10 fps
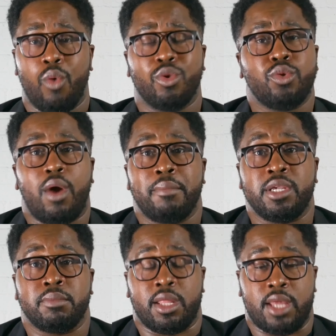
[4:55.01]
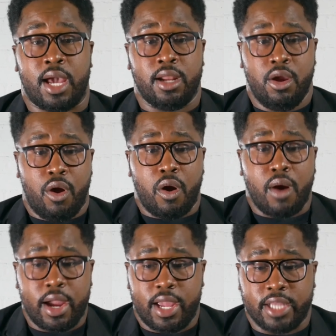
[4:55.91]
What do I mean by that? All
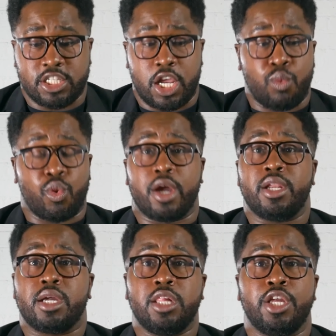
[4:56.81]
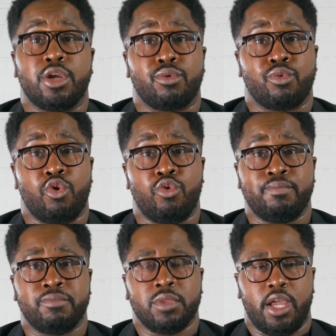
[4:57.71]
right, AJ, we're gonna clean your
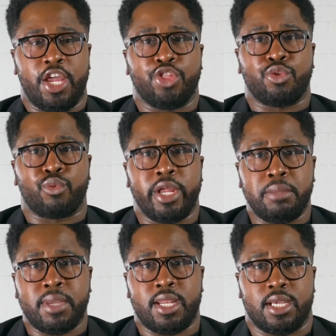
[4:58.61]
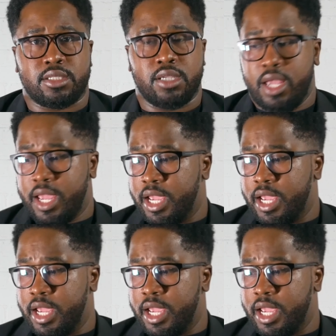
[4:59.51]
room in three minutes.